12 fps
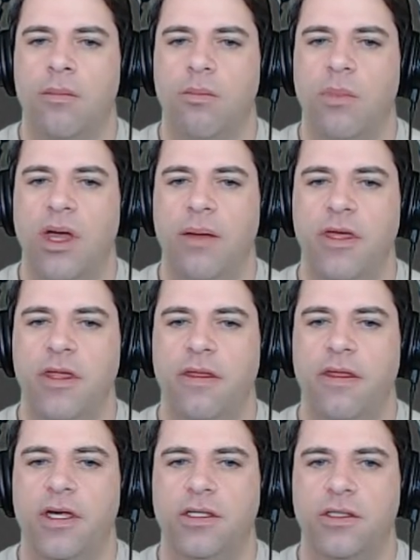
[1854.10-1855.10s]
Maybe
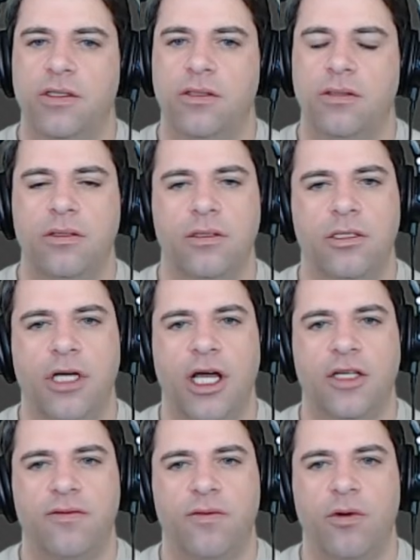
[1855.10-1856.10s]
this
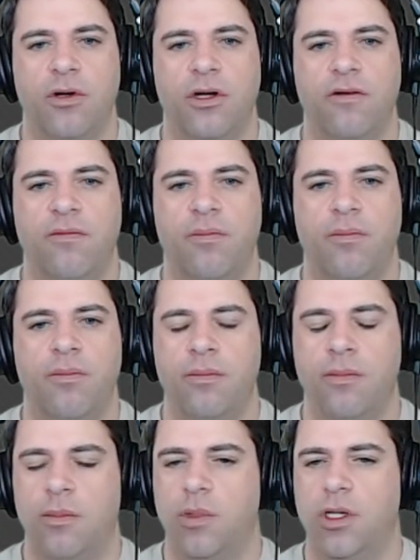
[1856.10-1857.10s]
checks for if,
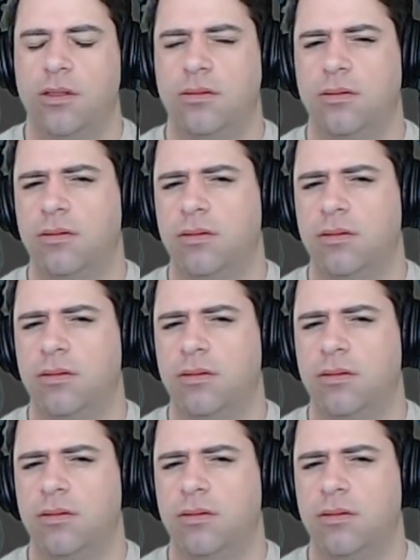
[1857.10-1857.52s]
well,